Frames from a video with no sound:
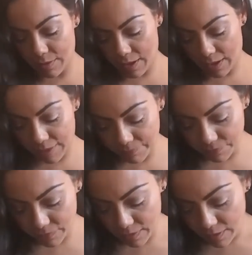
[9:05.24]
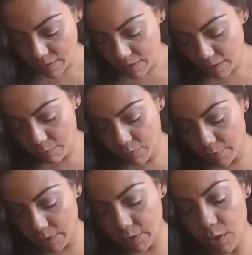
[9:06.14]
Okay.
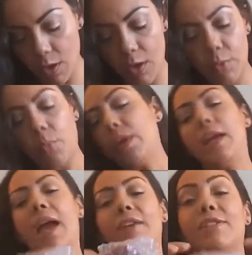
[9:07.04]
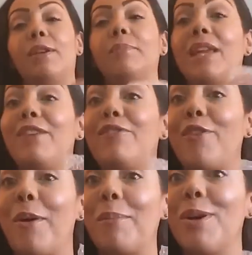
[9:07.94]
Moving along, we have something
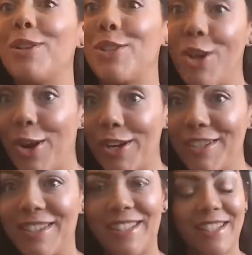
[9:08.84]
from Tarte.